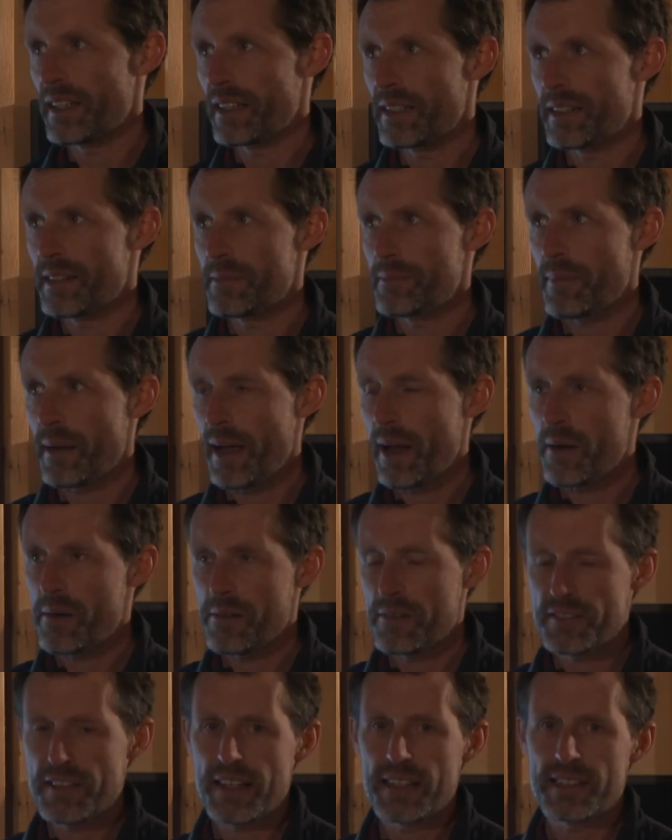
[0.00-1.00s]
that power
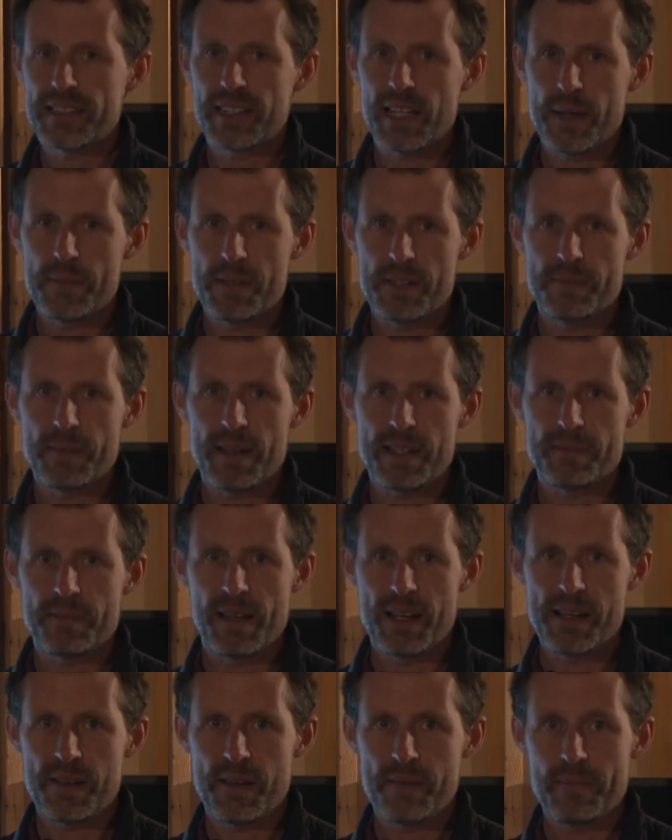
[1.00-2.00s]
of telescope is best
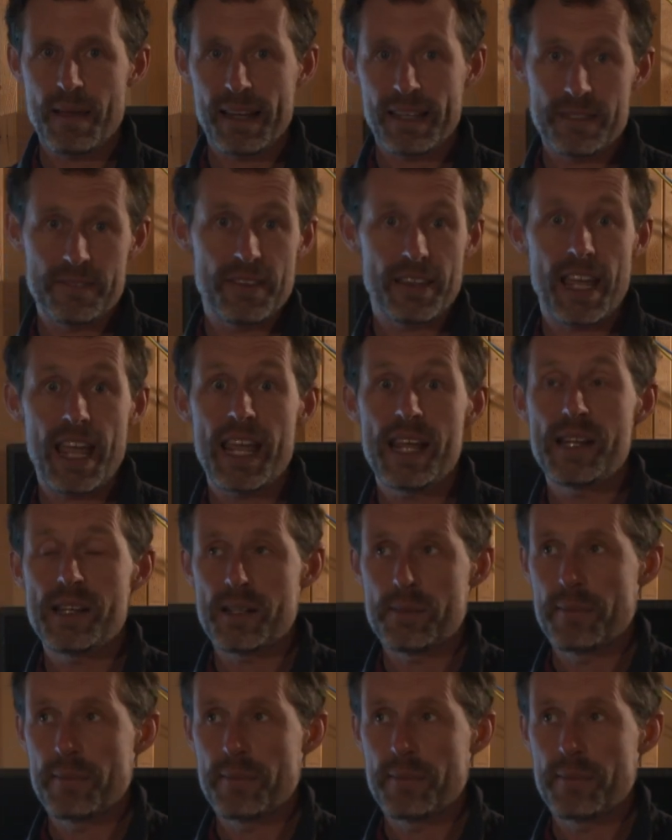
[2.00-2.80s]
measured in magnification,